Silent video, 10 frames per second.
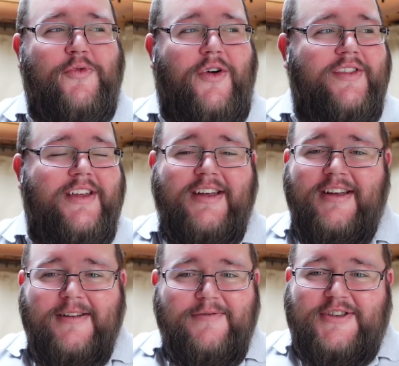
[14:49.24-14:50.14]
want
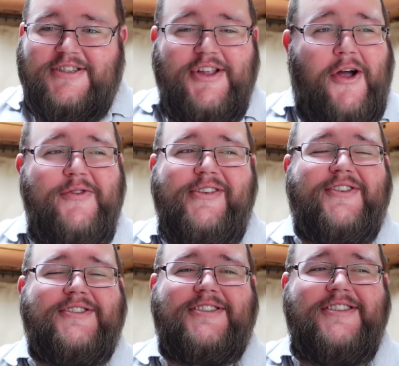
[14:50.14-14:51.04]
snow, you've
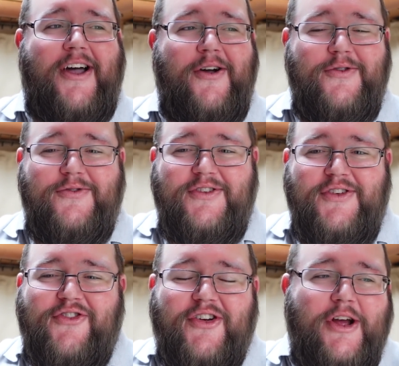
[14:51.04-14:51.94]
got snow.
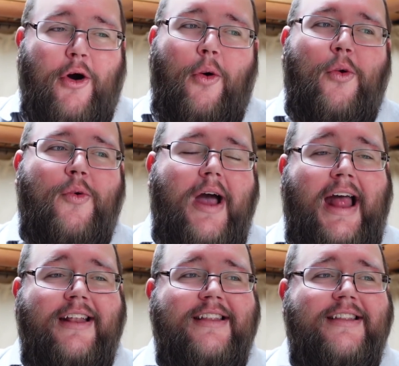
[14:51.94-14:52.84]
You've got it all.
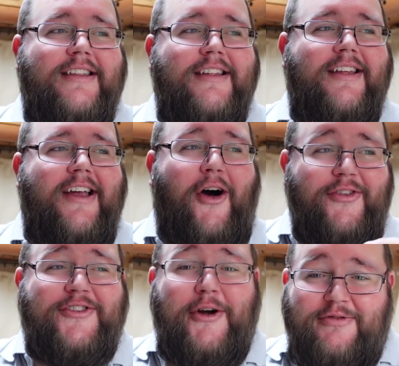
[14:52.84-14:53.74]
And
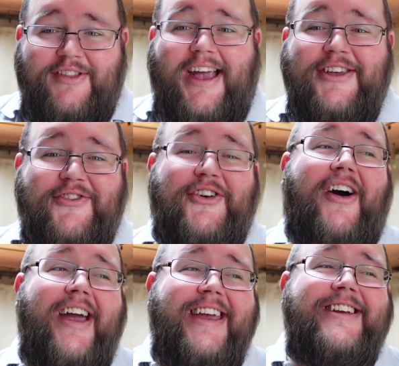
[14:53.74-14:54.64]
on top of that, you've
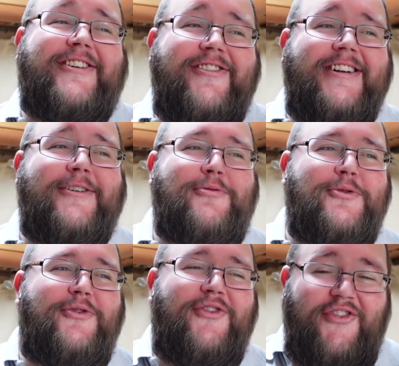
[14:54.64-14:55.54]
got
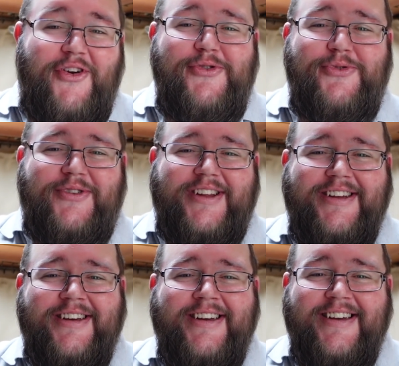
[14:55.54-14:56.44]
incredible food.
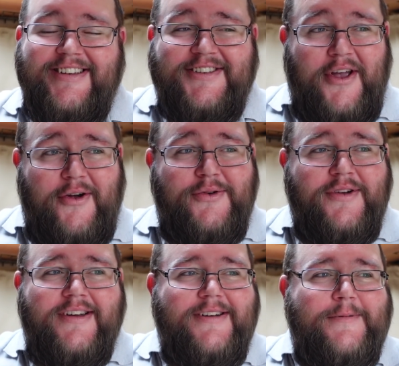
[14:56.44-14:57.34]
So,
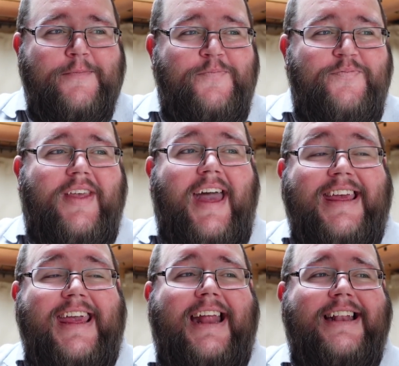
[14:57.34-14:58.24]

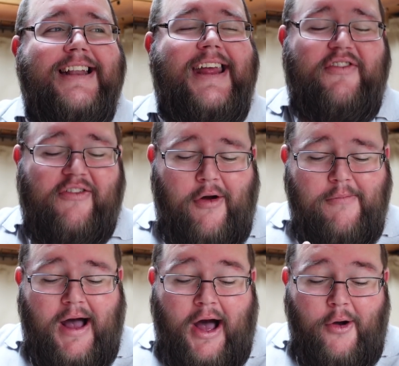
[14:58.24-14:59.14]
again, if I've got
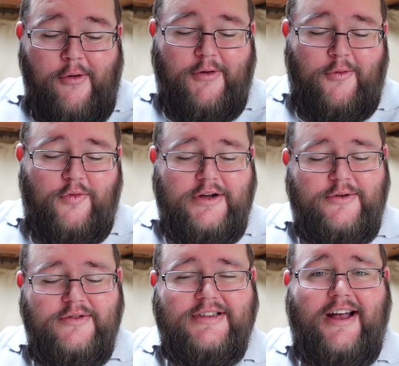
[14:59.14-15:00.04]
my home on
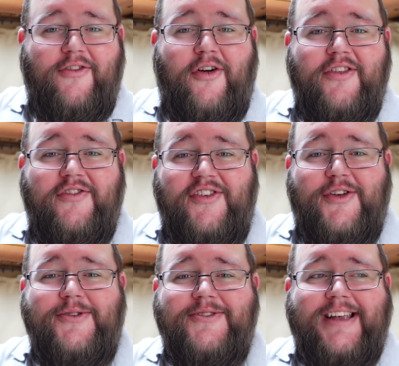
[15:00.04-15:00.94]
wheels, I've got the
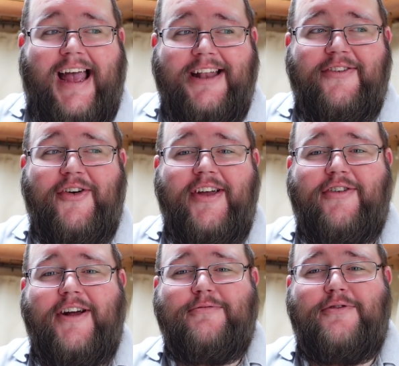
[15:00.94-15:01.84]
views, and I've got
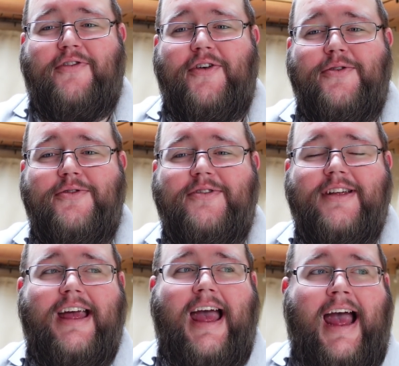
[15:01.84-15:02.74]
incredible food,
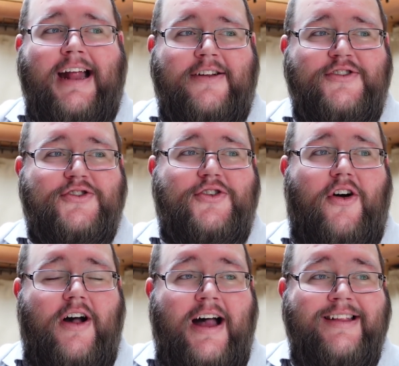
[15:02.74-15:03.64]
and I've just
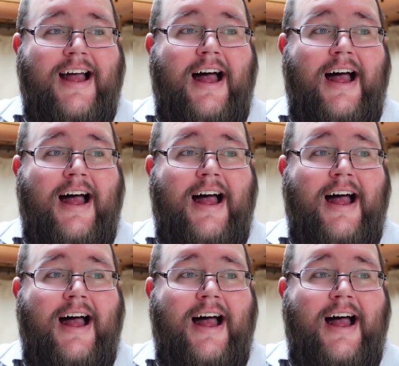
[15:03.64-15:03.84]
got an